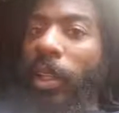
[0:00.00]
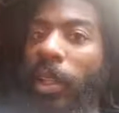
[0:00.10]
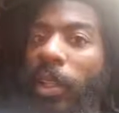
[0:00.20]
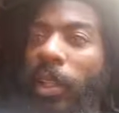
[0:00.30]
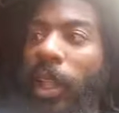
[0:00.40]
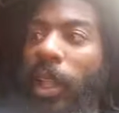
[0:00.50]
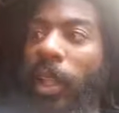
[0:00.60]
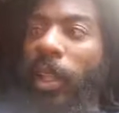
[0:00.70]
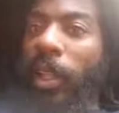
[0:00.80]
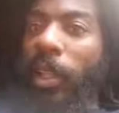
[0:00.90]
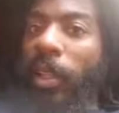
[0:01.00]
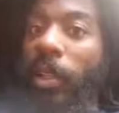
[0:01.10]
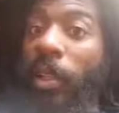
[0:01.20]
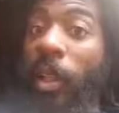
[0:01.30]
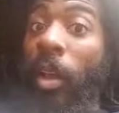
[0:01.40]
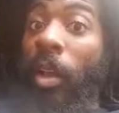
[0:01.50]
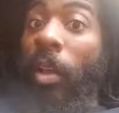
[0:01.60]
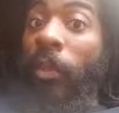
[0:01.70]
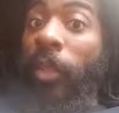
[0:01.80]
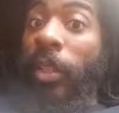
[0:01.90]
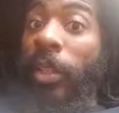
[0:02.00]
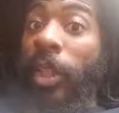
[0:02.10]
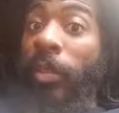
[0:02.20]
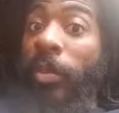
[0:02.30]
that the obvious, that